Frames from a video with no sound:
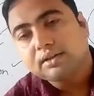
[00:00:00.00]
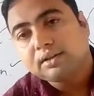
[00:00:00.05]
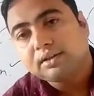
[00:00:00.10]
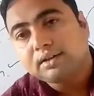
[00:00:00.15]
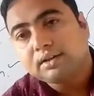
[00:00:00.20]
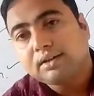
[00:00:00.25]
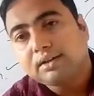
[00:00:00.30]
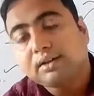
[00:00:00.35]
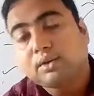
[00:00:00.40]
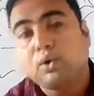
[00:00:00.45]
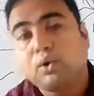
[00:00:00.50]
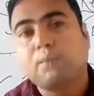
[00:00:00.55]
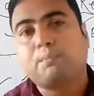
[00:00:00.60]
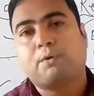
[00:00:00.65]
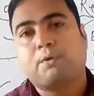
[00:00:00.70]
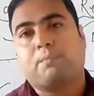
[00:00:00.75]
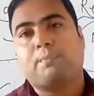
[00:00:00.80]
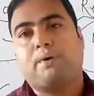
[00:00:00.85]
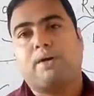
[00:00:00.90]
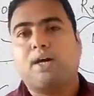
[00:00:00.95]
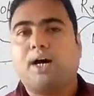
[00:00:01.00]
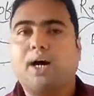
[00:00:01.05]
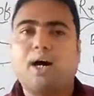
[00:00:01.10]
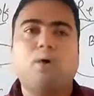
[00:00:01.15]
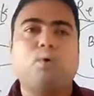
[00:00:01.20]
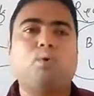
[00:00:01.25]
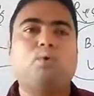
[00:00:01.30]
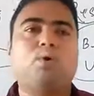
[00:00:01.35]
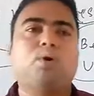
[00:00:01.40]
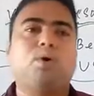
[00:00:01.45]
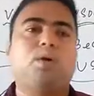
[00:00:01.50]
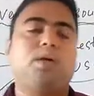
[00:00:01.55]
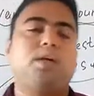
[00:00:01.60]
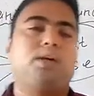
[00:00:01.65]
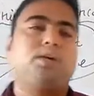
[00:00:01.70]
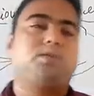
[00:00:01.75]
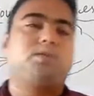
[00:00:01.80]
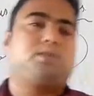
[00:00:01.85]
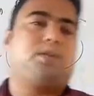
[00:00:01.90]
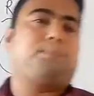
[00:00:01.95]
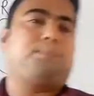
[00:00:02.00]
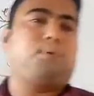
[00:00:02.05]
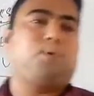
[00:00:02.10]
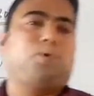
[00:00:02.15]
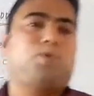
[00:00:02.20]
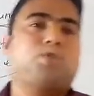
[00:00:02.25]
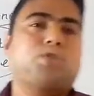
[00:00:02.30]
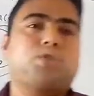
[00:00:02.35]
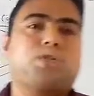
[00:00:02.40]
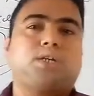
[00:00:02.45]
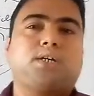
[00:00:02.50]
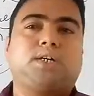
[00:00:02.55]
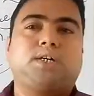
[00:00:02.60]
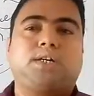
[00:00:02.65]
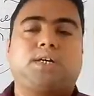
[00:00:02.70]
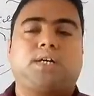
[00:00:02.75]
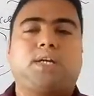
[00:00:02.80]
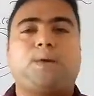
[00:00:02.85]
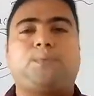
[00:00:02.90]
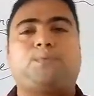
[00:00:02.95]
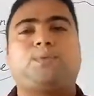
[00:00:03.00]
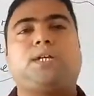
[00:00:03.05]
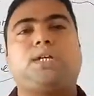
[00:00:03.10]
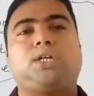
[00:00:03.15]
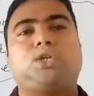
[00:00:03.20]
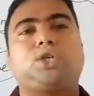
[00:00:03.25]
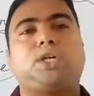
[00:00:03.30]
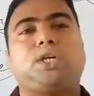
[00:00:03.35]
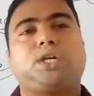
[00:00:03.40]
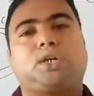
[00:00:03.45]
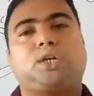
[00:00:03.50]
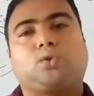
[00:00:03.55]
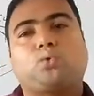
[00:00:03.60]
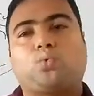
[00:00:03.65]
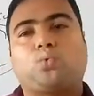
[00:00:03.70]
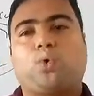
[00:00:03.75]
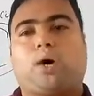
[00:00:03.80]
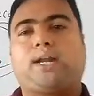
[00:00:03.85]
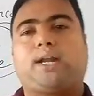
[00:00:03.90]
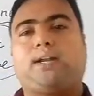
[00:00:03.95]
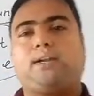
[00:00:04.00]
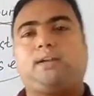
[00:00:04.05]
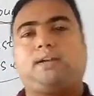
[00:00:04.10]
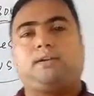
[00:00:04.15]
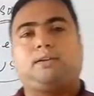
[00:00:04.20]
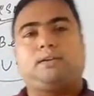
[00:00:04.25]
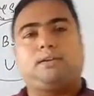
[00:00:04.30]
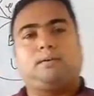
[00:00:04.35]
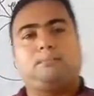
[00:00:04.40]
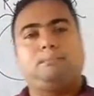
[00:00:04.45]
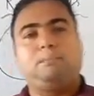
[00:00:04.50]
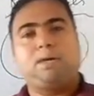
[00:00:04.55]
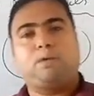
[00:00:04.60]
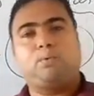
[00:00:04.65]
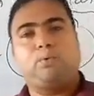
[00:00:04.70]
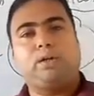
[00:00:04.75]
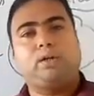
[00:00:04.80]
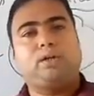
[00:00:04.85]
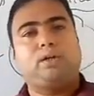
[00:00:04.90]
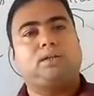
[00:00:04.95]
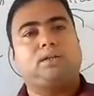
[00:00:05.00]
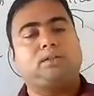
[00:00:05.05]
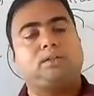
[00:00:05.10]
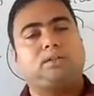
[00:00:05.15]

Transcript: a good profit. How? Suppose if there is a quarrel between